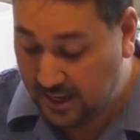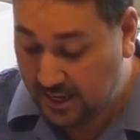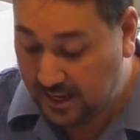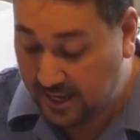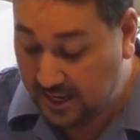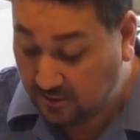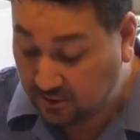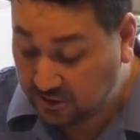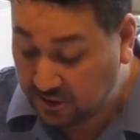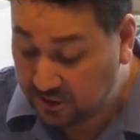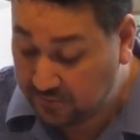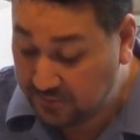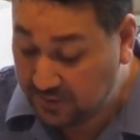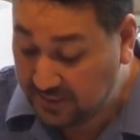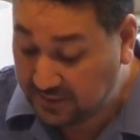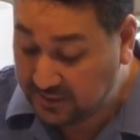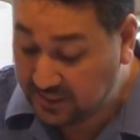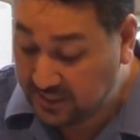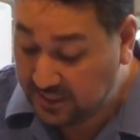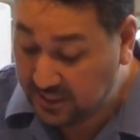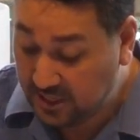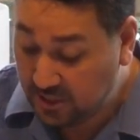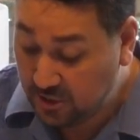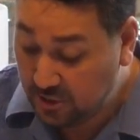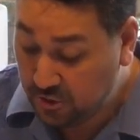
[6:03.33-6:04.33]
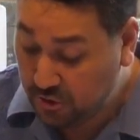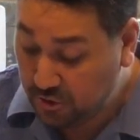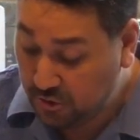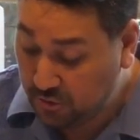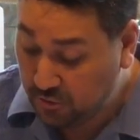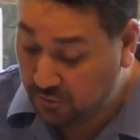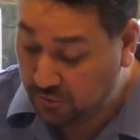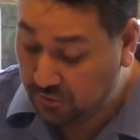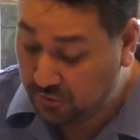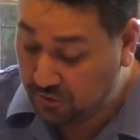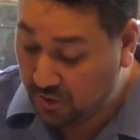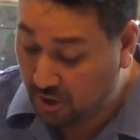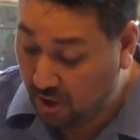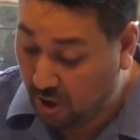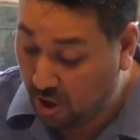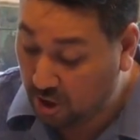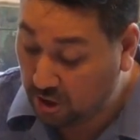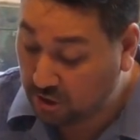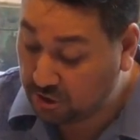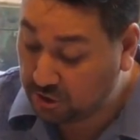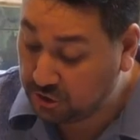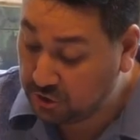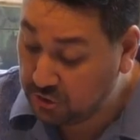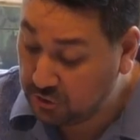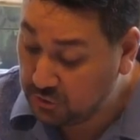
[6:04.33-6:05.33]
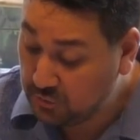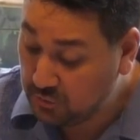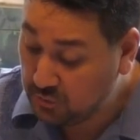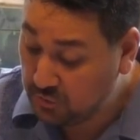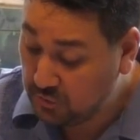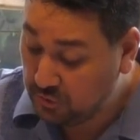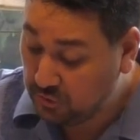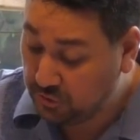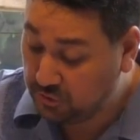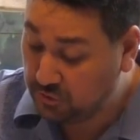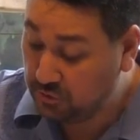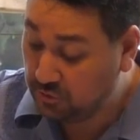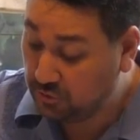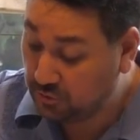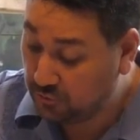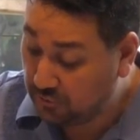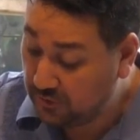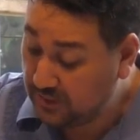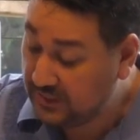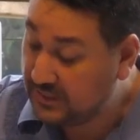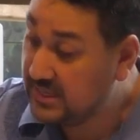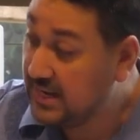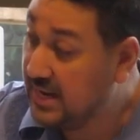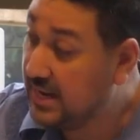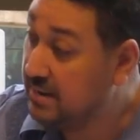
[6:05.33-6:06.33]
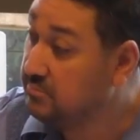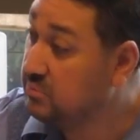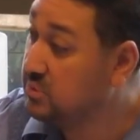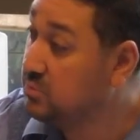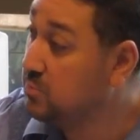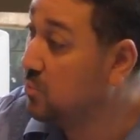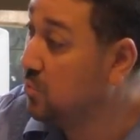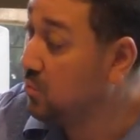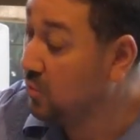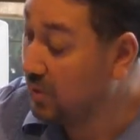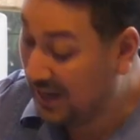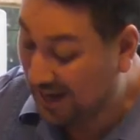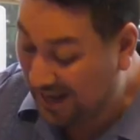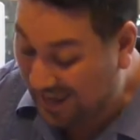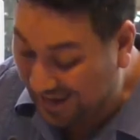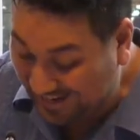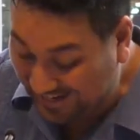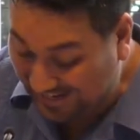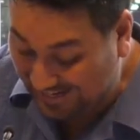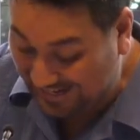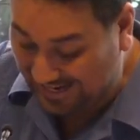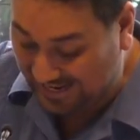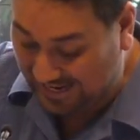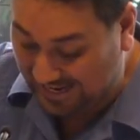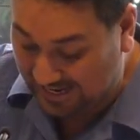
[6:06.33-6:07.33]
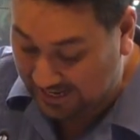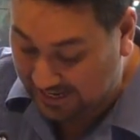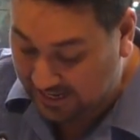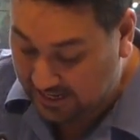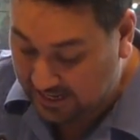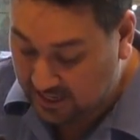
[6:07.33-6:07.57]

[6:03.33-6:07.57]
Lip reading: LGBTQ youth are 2 to 3 times more likely